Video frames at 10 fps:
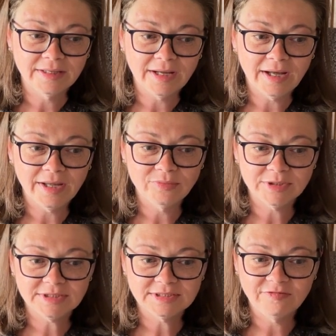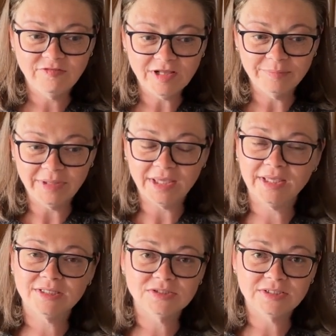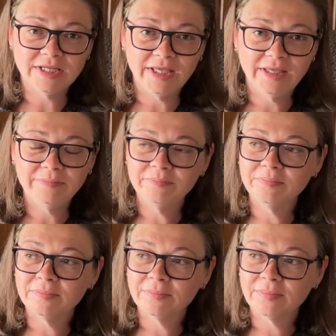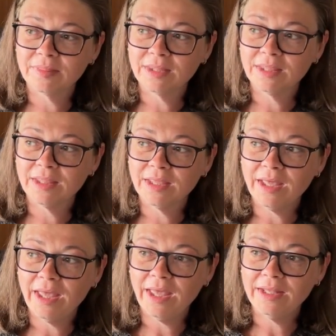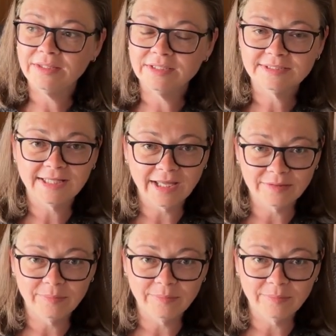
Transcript: I was filming yesterday and the second